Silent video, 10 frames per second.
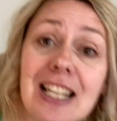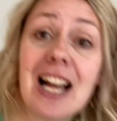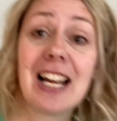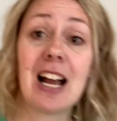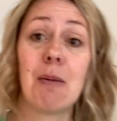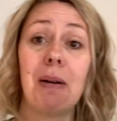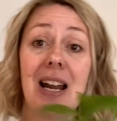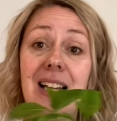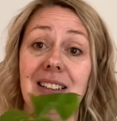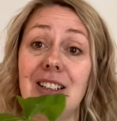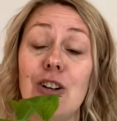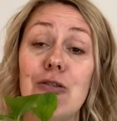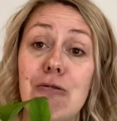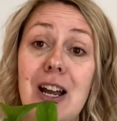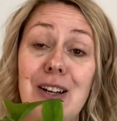like our plant
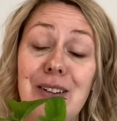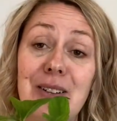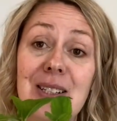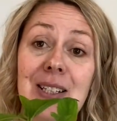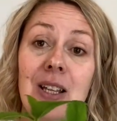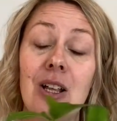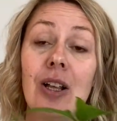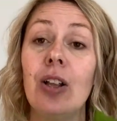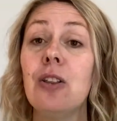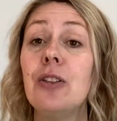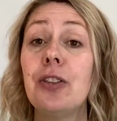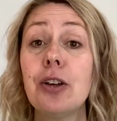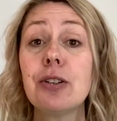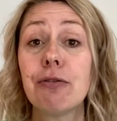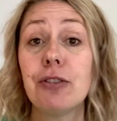grows.
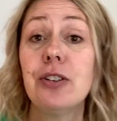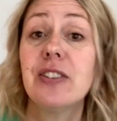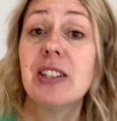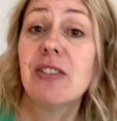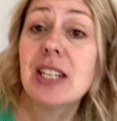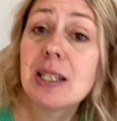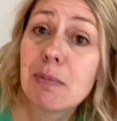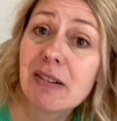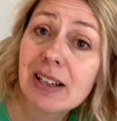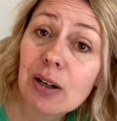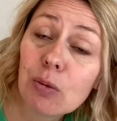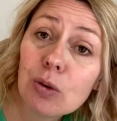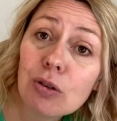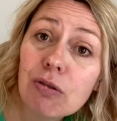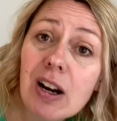Those fruits of the Spirit will
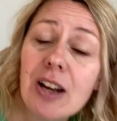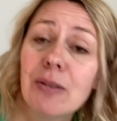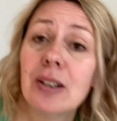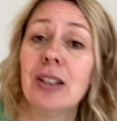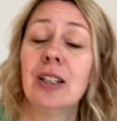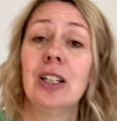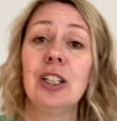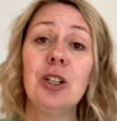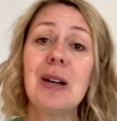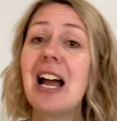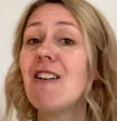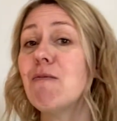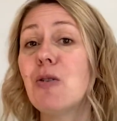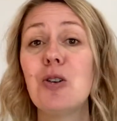grow. You'll have more